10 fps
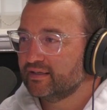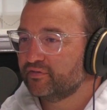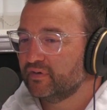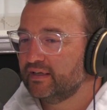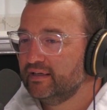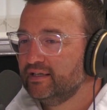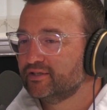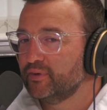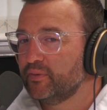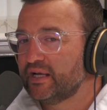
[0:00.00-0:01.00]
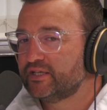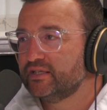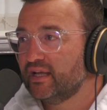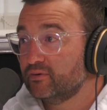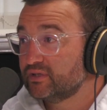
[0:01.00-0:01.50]
definitely. Something you
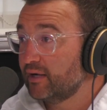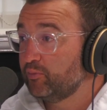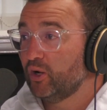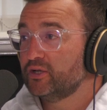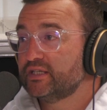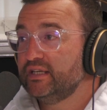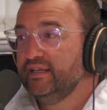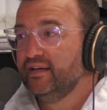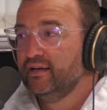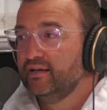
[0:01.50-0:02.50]
mentioned there was like policy.